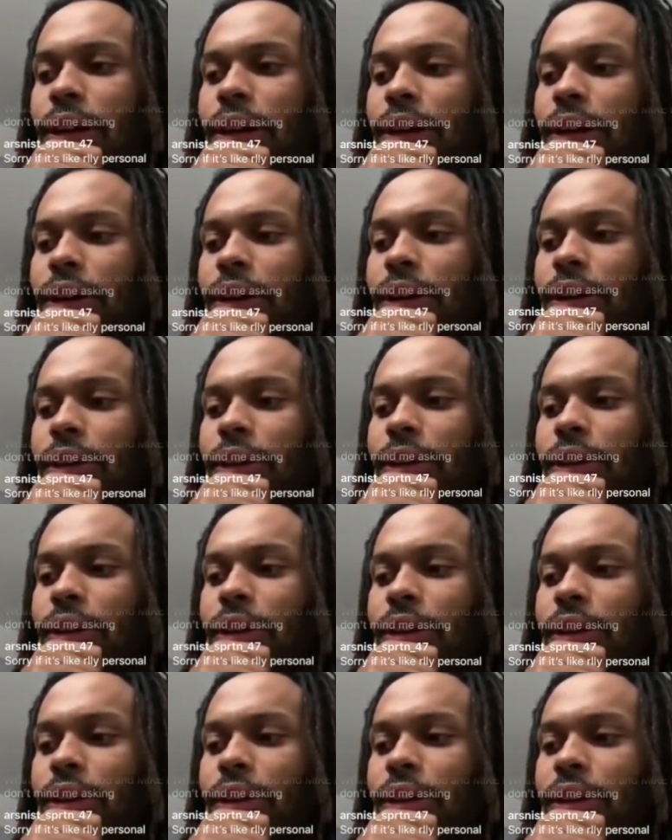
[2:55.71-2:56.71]
don't
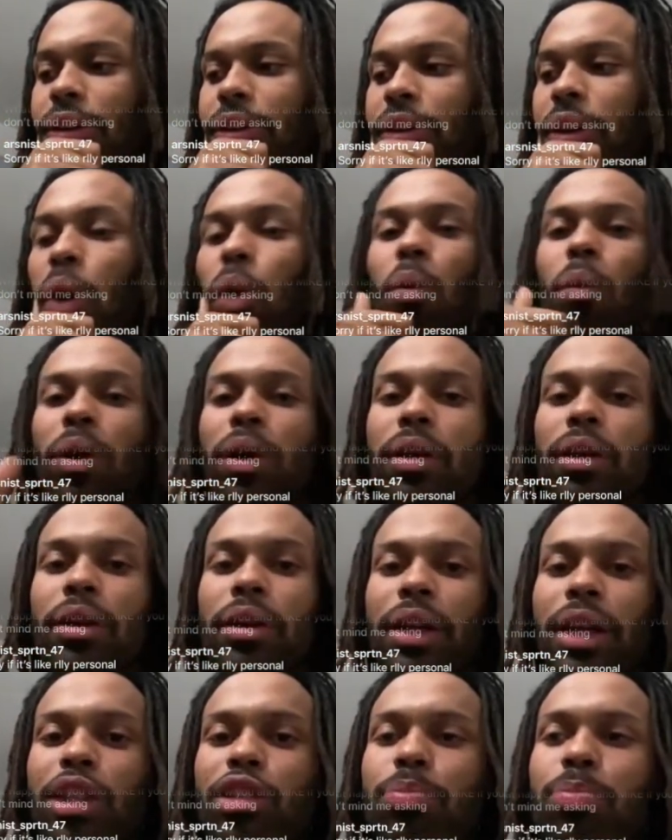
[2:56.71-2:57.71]
want
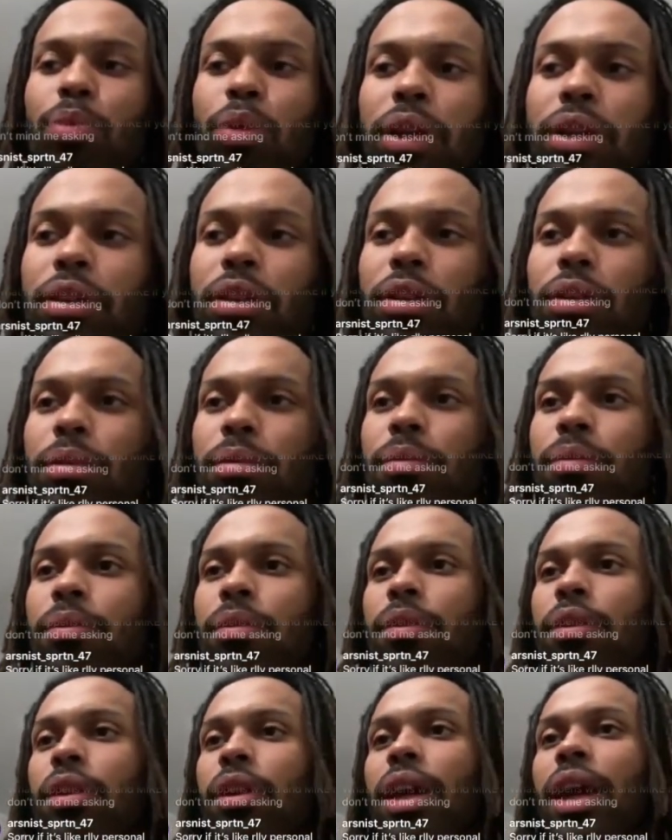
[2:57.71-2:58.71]
to exploit them
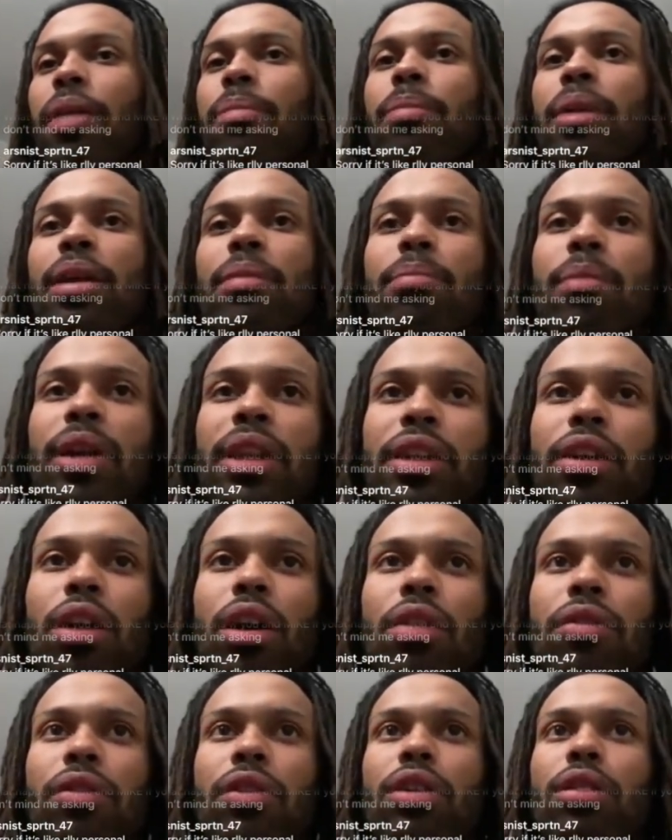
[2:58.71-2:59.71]
and make money
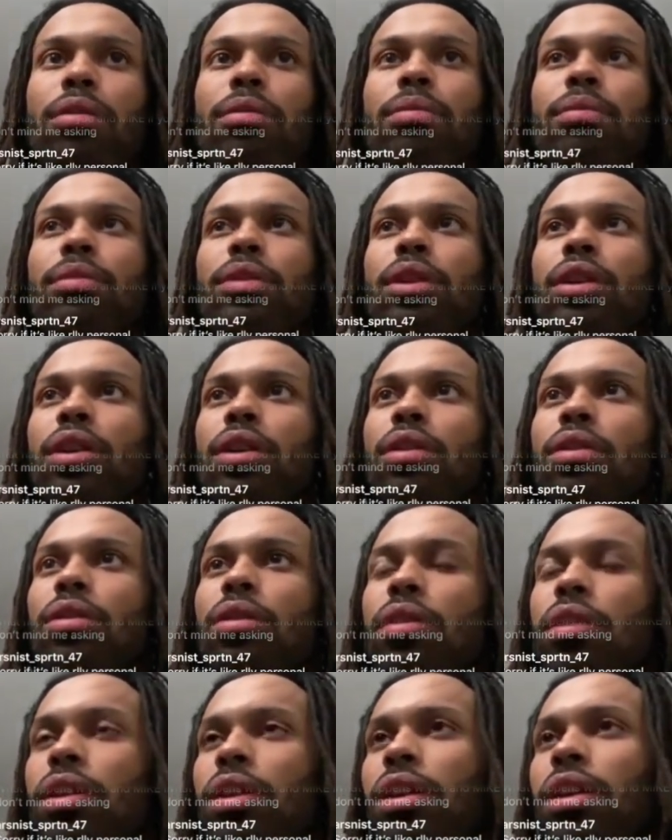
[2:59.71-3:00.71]
off of them,
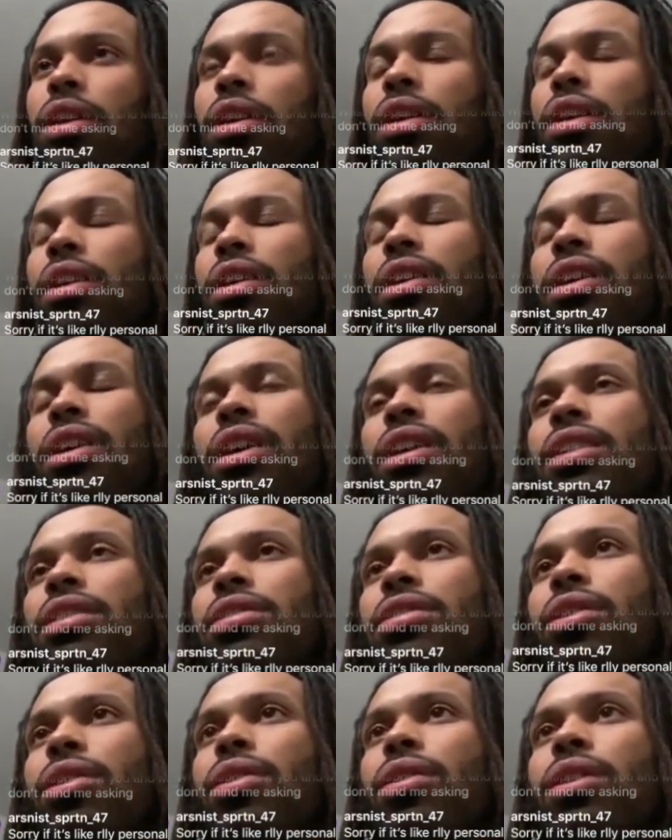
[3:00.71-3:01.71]

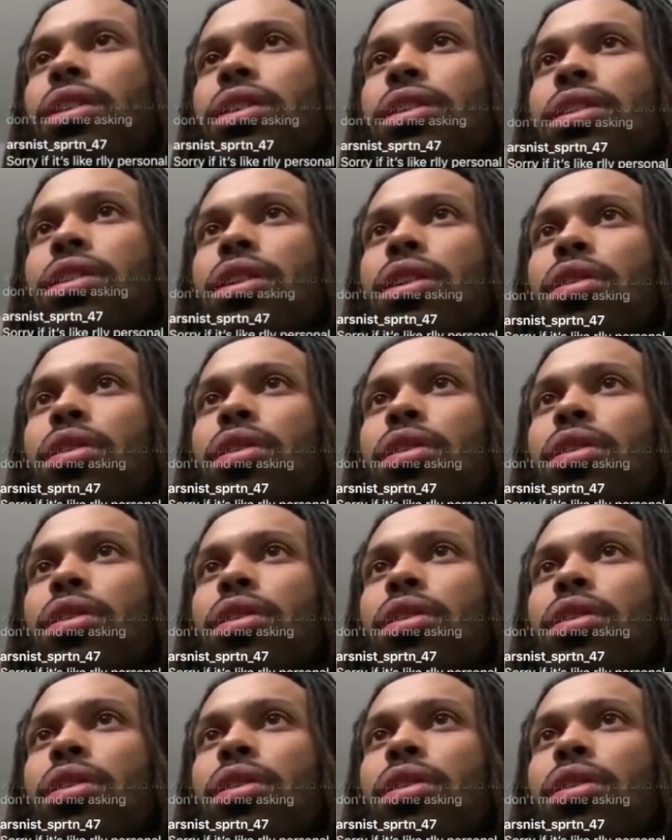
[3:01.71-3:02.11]
So,